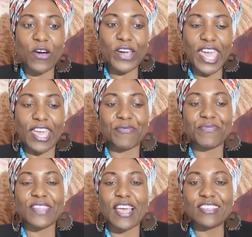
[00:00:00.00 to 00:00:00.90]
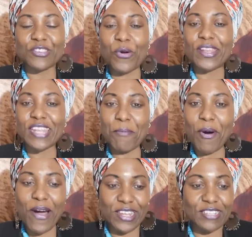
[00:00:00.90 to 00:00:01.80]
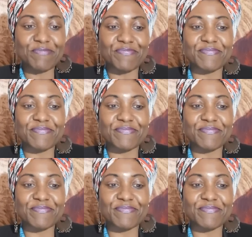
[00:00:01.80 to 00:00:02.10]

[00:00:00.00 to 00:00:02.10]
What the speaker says: Okay, so number one,